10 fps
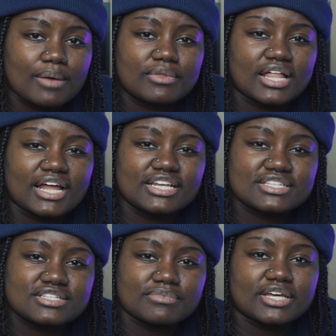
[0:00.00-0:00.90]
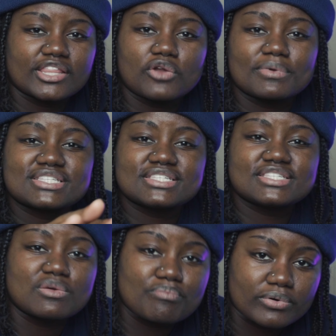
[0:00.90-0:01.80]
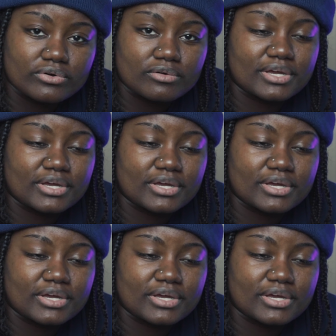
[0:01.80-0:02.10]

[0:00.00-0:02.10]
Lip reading: I'm glad I did something a little bit simple,